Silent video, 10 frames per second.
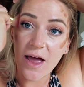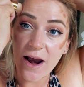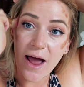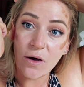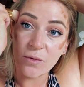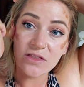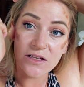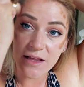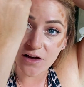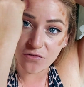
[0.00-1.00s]
And I will put the
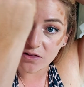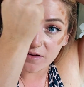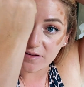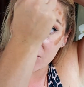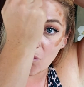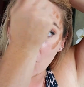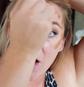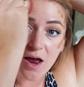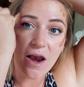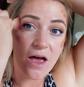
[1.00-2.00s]
link for this
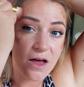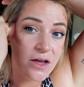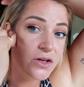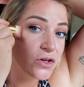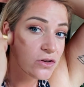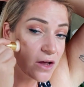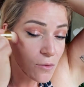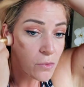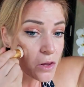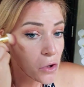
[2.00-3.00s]
one
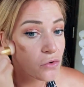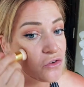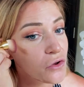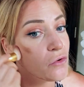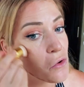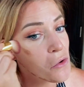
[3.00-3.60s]
down below too.